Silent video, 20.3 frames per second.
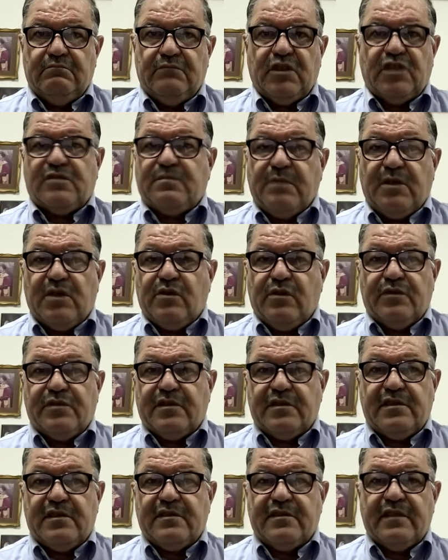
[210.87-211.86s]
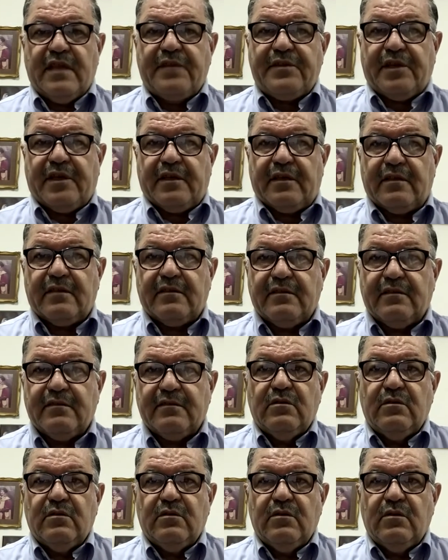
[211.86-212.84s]
just because it is nothing,
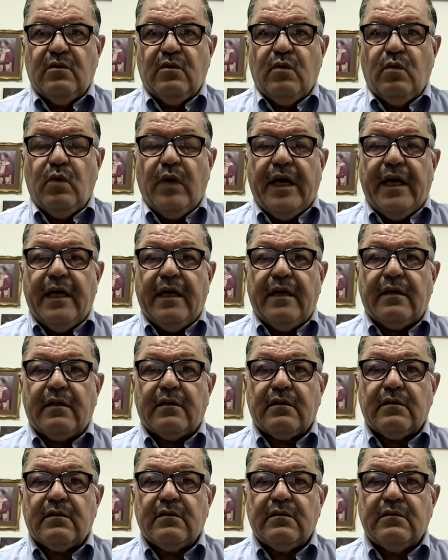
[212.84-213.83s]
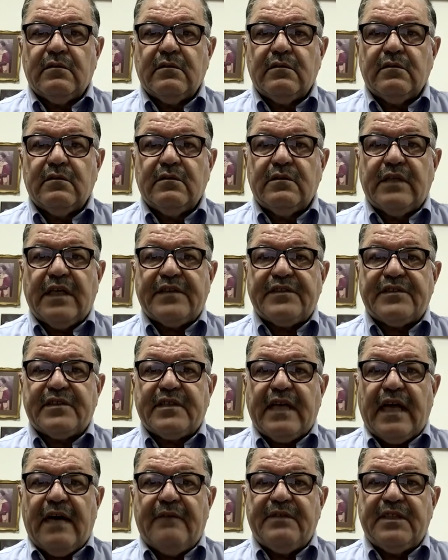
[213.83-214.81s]
where does
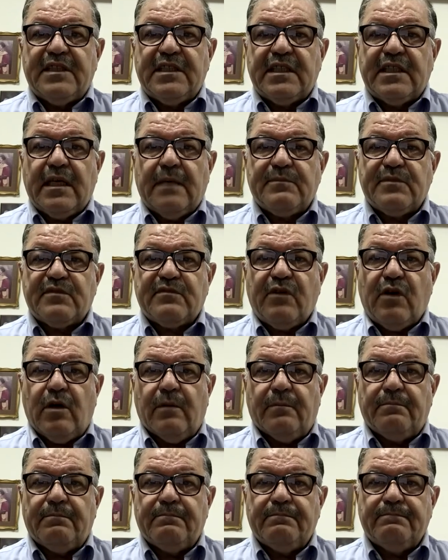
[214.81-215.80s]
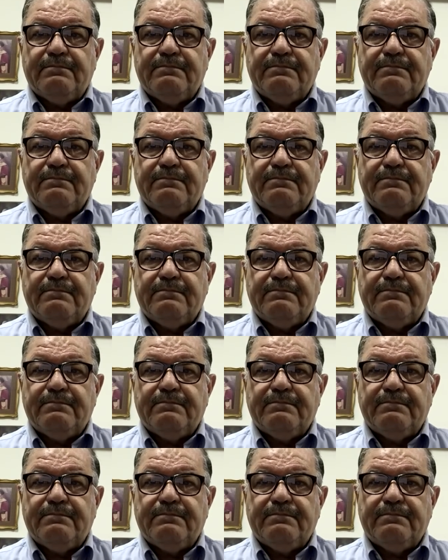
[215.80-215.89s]
gravity comes from?